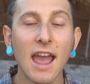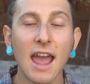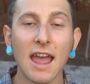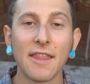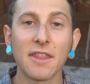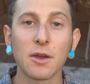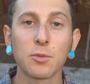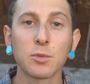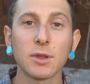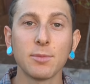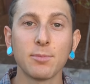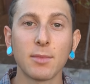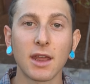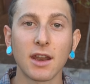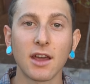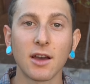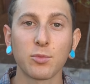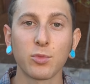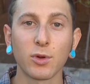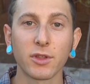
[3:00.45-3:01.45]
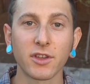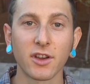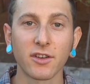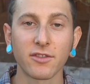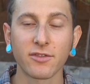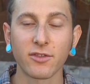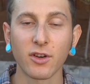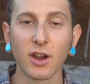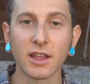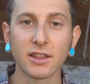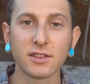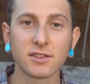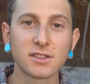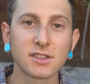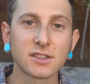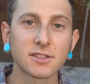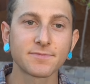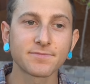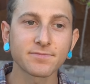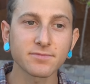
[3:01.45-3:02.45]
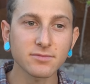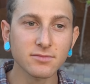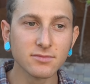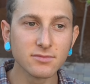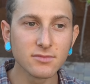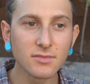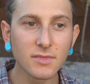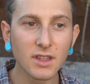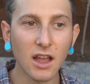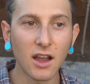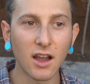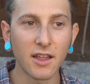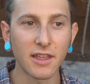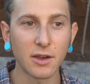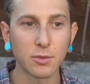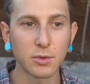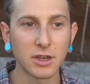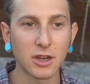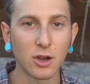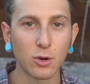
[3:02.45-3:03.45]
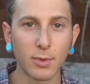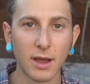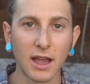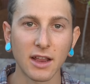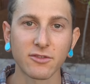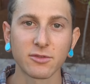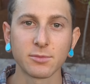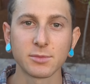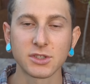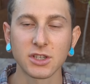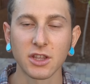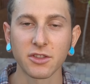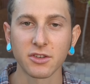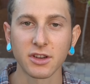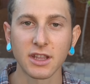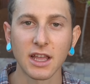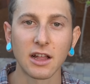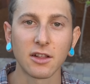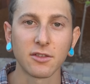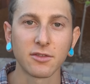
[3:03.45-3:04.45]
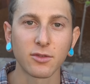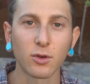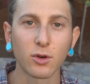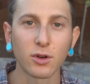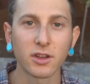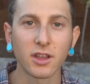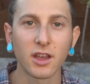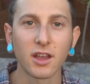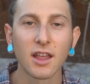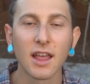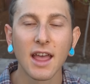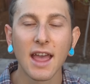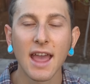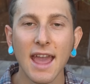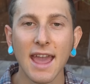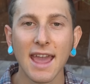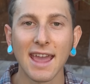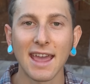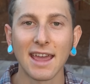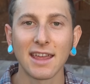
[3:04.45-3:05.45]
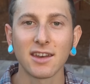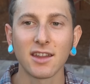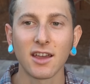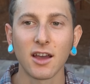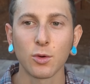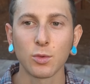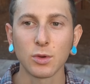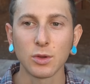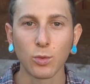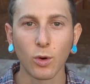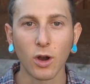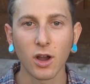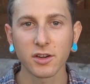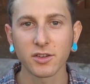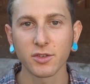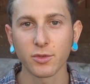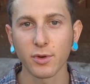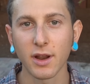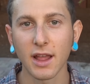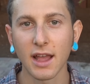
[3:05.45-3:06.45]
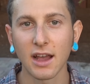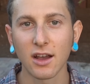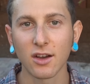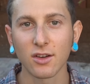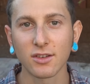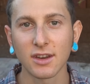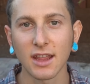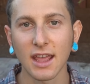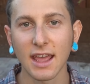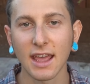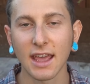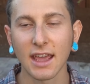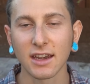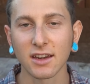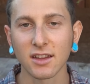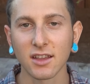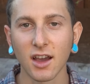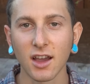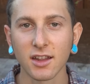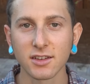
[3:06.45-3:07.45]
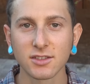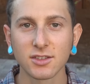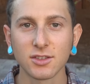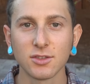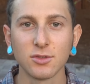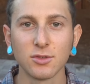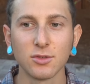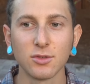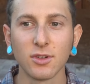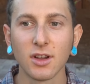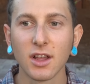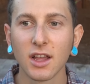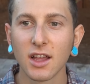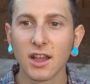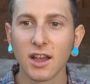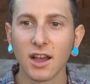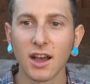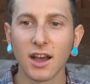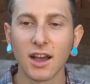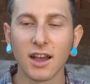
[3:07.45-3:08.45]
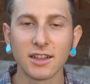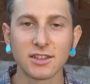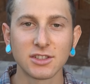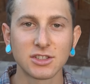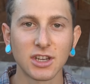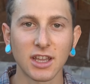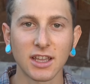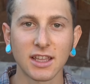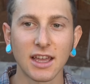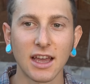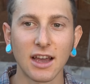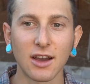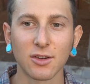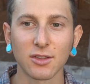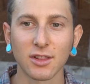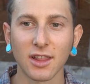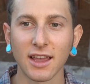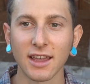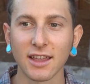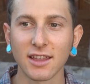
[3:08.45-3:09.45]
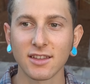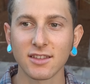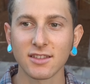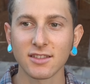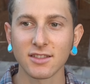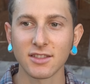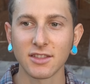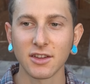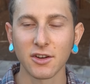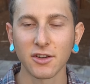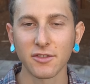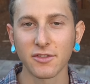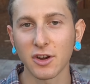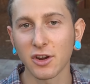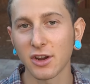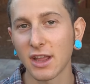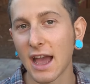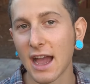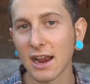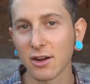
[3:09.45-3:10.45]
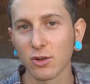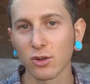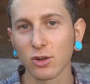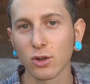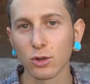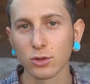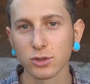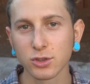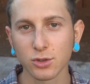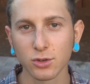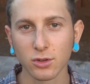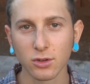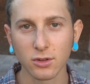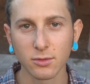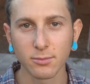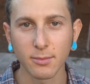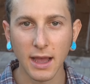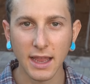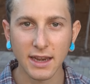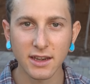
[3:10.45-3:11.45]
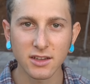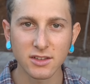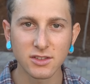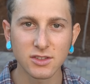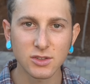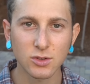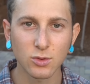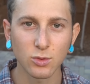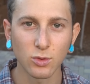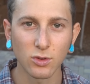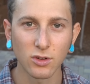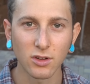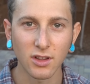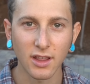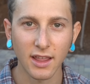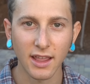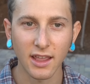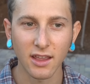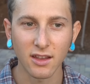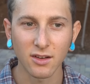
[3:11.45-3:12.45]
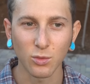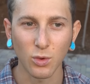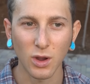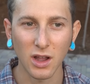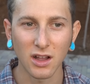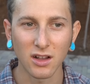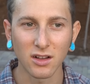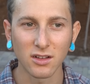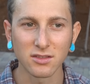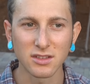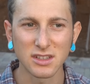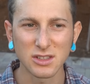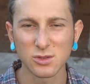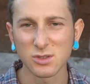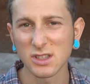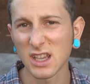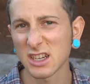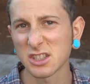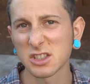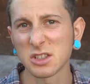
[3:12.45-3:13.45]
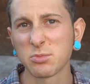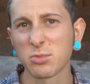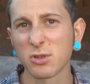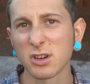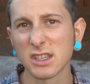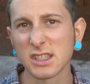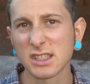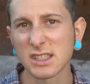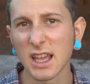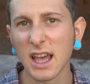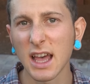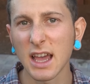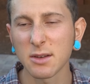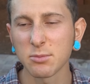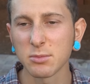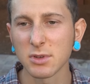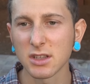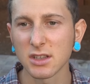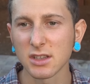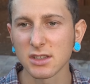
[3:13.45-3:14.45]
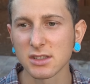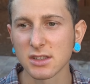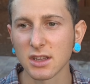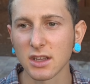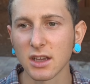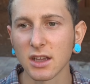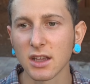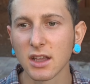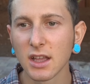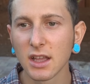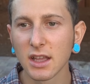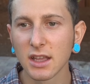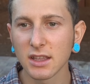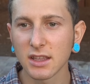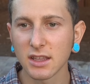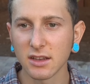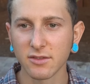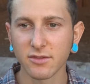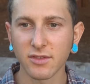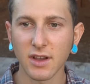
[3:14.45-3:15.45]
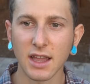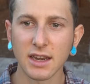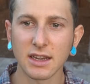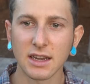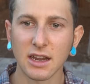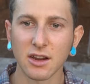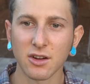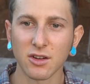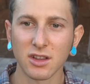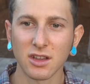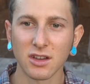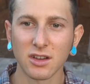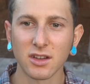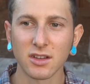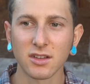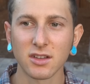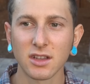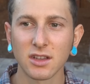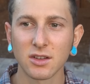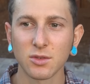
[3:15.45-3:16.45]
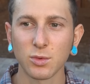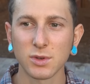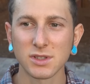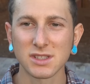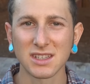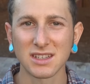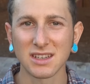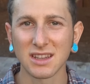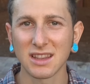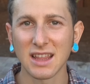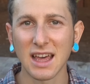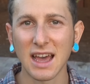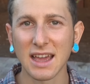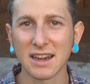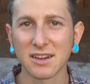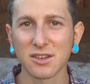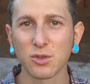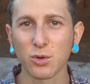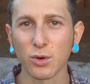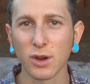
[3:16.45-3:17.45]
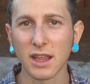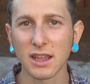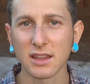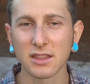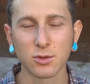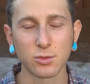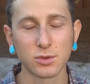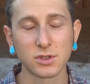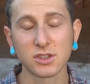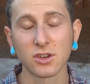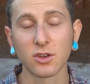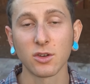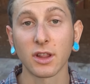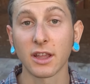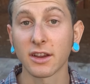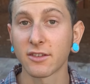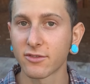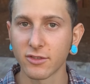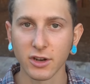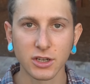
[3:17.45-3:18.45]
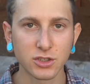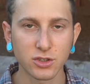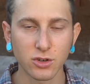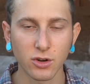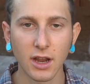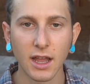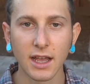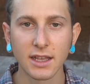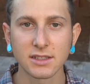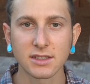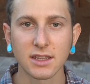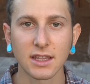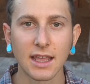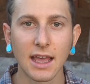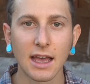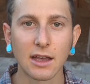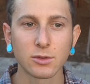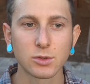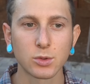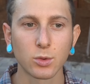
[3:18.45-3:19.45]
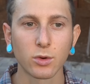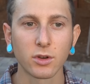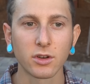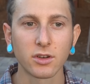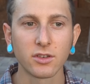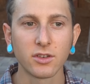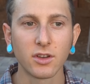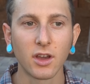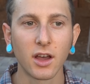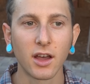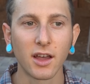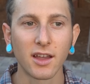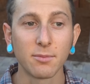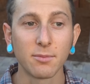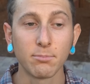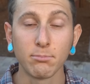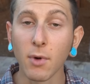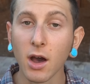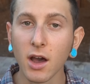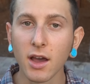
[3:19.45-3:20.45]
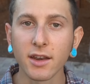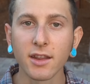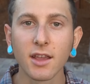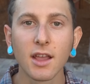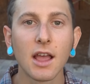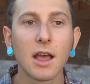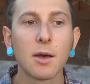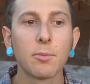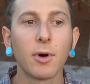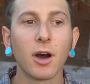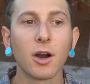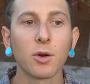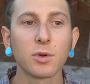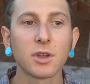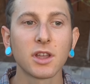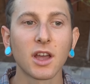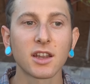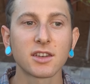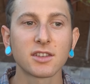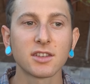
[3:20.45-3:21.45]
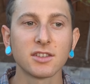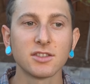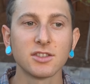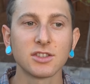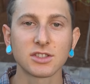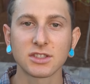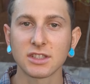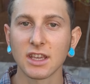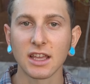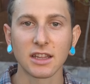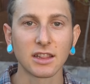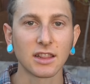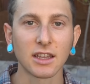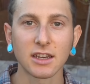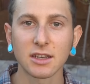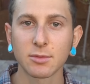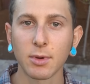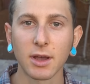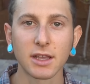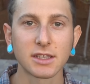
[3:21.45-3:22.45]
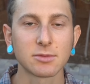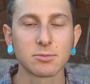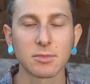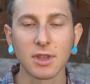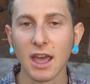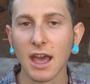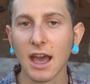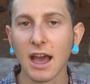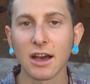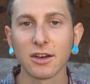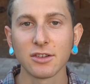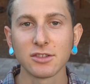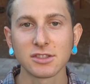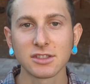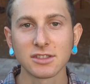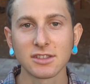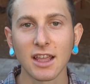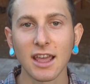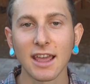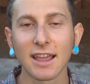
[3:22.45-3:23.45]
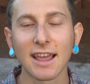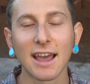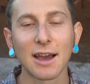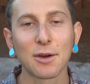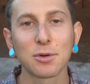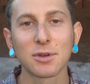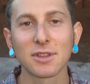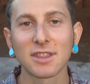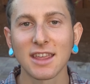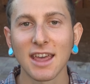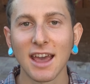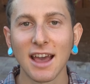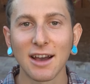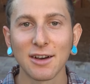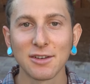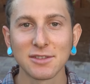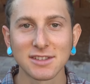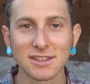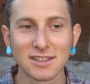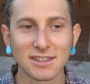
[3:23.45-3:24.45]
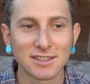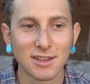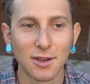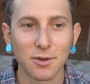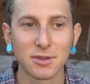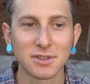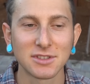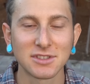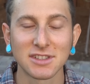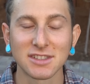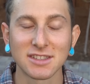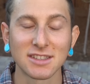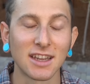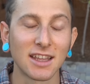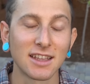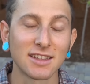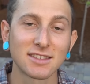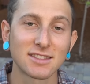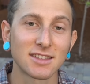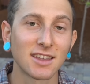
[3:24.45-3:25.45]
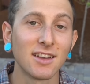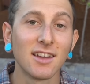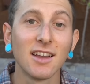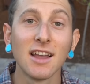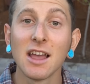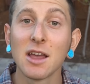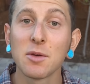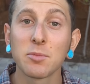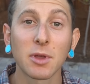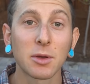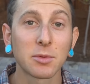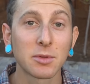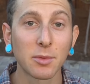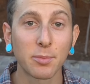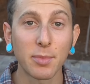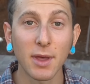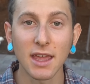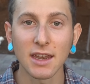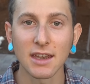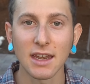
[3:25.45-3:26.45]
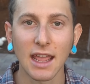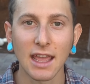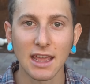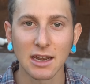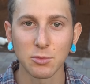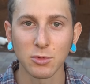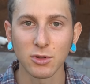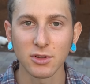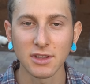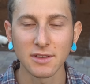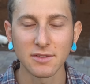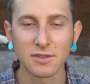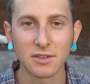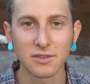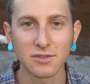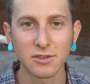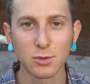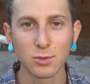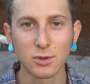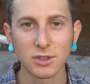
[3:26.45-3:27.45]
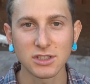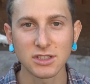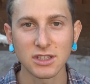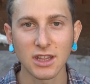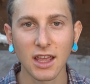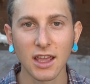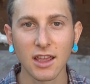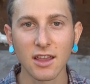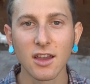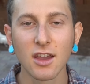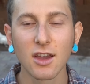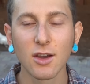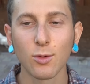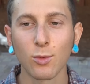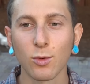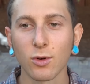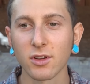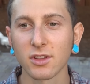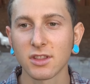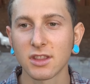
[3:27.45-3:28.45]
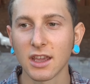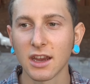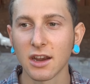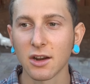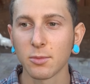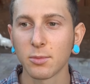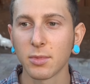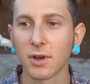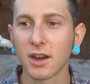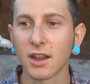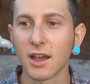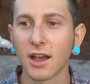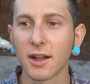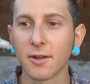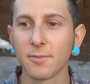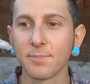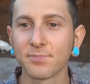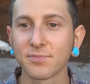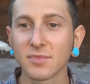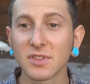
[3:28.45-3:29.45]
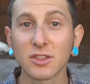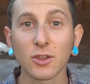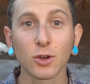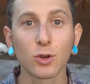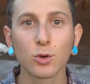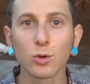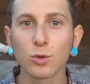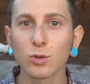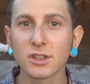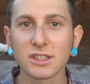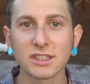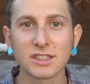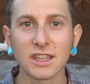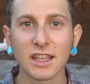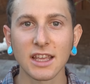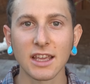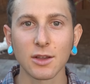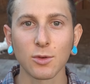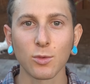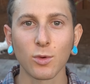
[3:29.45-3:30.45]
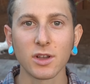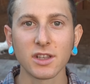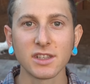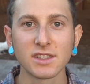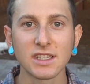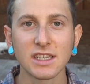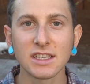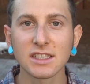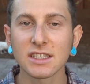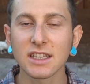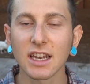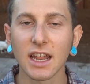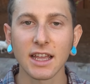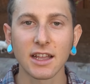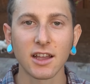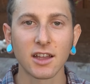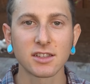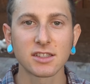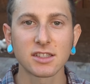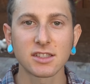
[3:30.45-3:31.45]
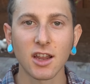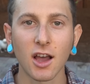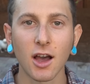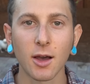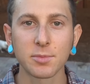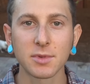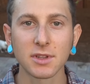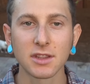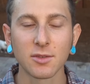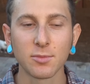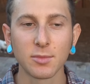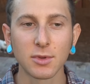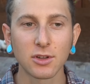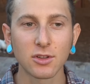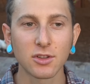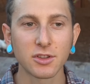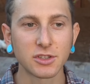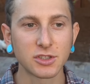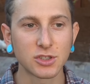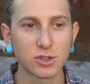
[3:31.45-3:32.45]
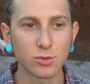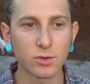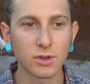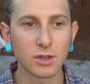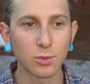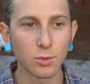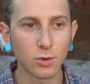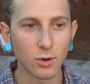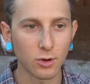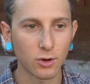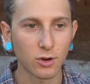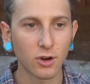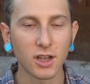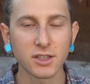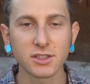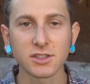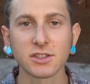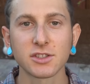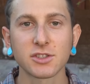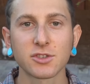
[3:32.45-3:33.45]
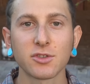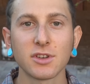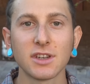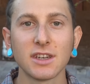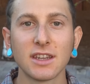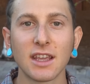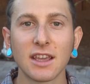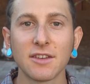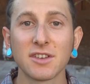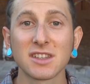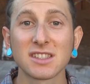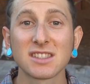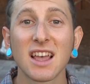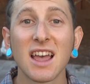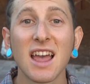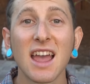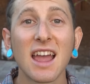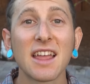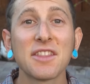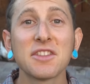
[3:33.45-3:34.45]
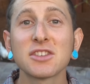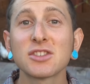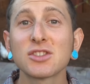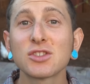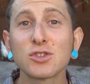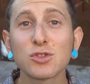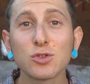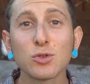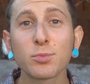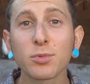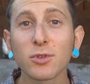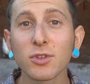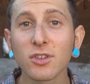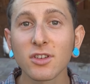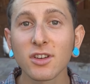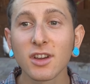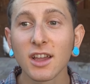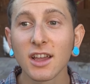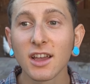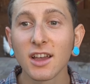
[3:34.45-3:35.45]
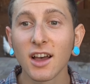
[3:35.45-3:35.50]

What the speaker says: And then we met up with our friends that we know back from Southern California, and we walked around and got to check out, like, they're a very agricultural minded school. And while this was actually pretty sad because the confined area wasn't that great and there was no like fresh grass, the cows were in mud, but we got to just get licked by some cows and hang out with cows, and it's always just nice to be able to pet an animal even if you wish they weren't there. But the coolest thing was Izzy and I got stopped in the middle of the street. We were crossing the street in Davis and this super